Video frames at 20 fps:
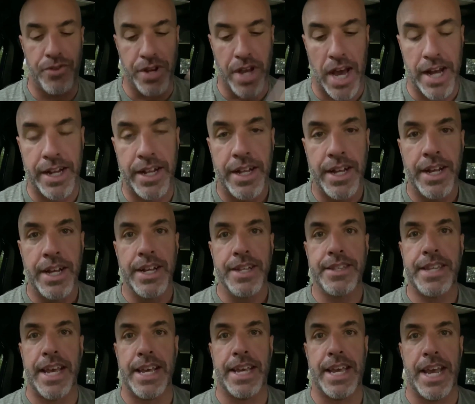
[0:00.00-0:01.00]
You got to
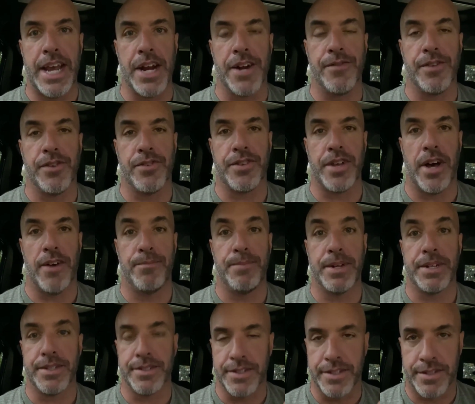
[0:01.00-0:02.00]
take care of yourself
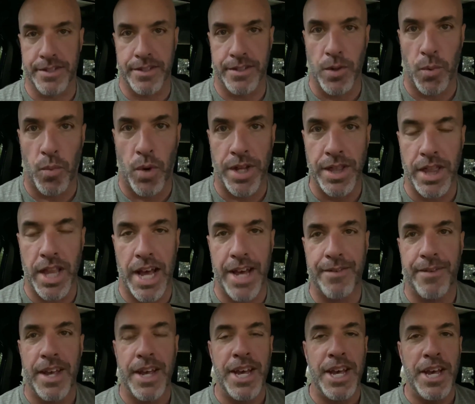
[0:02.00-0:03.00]
because this is the one life.